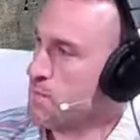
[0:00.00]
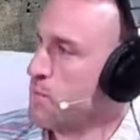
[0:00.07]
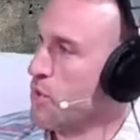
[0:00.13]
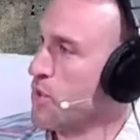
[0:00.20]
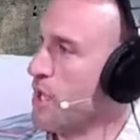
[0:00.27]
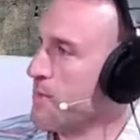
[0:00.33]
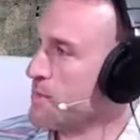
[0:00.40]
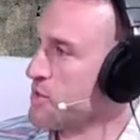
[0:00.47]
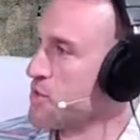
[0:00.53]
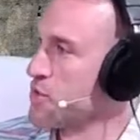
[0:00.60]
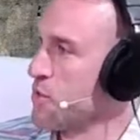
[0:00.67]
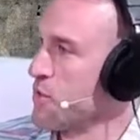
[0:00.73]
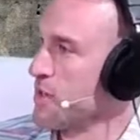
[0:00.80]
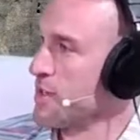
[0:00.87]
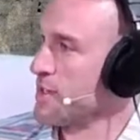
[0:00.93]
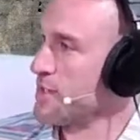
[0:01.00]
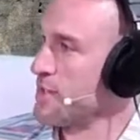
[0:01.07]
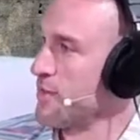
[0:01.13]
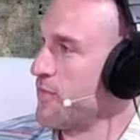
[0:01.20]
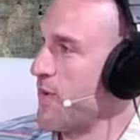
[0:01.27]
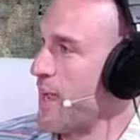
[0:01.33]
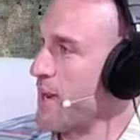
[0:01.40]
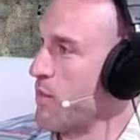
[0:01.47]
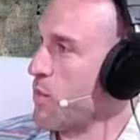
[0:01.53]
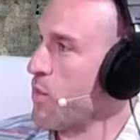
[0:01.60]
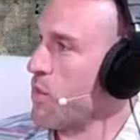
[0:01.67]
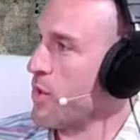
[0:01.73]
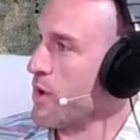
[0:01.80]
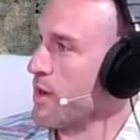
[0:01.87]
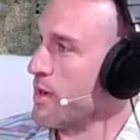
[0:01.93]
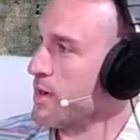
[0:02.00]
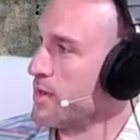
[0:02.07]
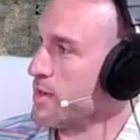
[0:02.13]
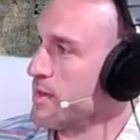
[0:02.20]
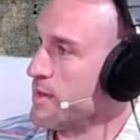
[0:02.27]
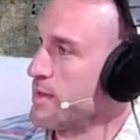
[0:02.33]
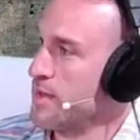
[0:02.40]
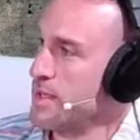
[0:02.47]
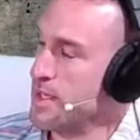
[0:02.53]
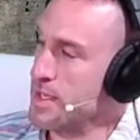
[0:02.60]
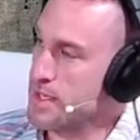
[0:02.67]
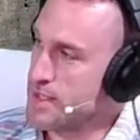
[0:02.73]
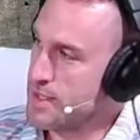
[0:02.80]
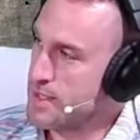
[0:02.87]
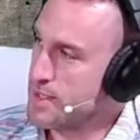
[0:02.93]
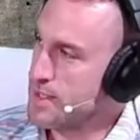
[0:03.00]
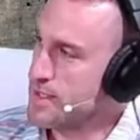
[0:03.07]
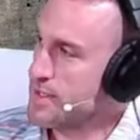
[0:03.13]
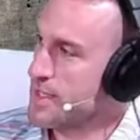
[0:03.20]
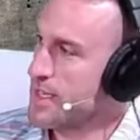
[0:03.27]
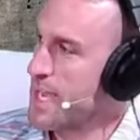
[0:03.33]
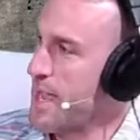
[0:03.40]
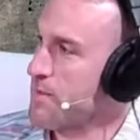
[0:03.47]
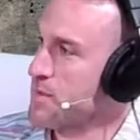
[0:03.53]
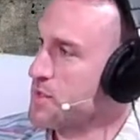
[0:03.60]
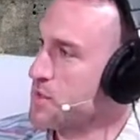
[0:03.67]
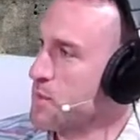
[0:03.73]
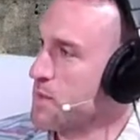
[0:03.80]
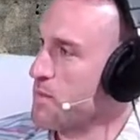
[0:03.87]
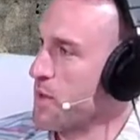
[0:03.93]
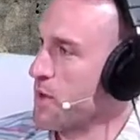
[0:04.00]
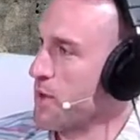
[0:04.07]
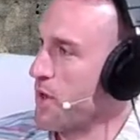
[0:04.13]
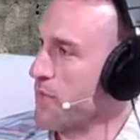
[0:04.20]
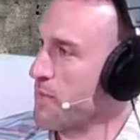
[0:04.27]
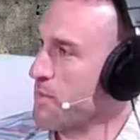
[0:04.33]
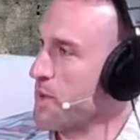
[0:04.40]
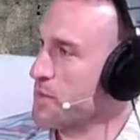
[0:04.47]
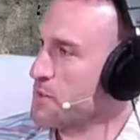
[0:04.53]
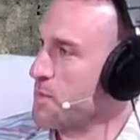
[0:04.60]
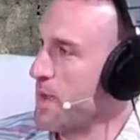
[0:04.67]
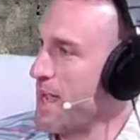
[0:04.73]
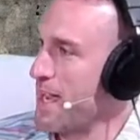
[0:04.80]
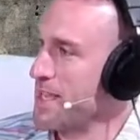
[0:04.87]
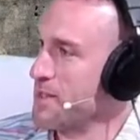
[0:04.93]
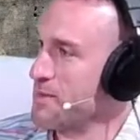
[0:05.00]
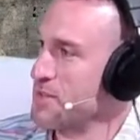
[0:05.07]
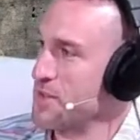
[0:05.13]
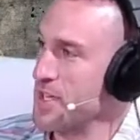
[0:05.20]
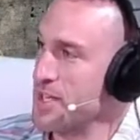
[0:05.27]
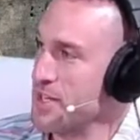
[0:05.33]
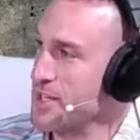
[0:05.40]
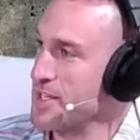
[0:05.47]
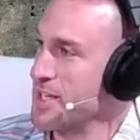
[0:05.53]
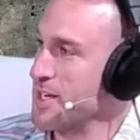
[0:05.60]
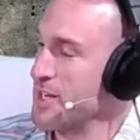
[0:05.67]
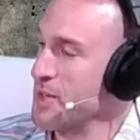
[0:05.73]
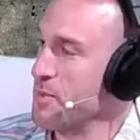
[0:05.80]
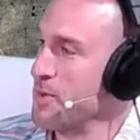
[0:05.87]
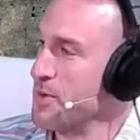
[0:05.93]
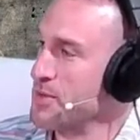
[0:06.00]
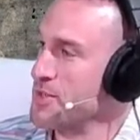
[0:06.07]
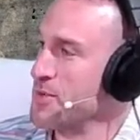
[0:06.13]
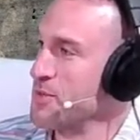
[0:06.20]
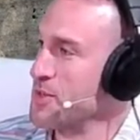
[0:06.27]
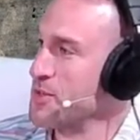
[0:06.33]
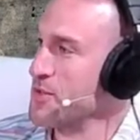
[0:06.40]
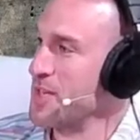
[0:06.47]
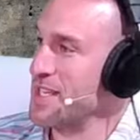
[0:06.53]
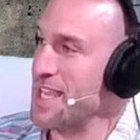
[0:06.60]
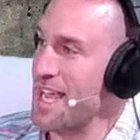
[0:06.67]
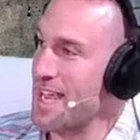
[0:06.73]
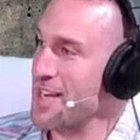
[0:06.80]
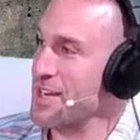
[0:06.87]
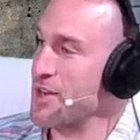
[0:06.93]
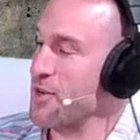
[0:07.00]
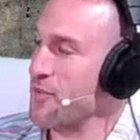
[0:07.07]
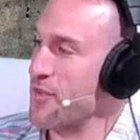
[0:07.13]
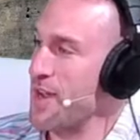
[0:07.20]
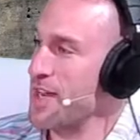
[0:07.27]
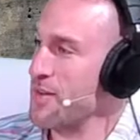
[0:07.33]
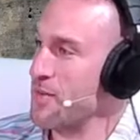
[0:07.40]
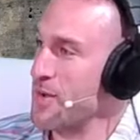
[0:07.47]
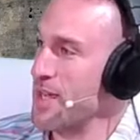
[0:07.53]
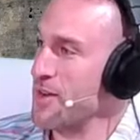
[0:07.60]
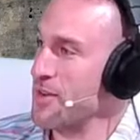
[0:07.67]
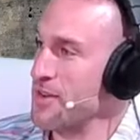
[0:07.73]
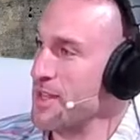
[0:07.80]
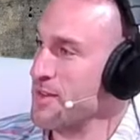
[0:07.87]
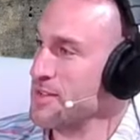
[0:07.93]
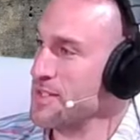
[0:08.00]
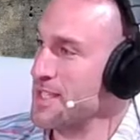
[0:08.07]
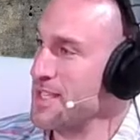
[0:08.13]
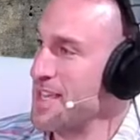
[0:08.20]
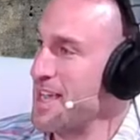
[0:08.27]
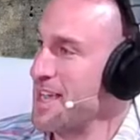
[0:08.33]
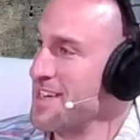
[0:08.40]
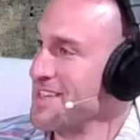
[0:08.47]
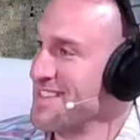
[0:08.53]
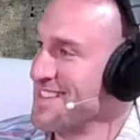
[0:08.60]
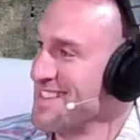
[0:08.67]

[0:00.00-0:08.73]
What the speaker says: pull up to shore to fight a war. The captains would burn all the boats behind them so they couldn't get on the boats and retreat. They had to go fight and win or else they died.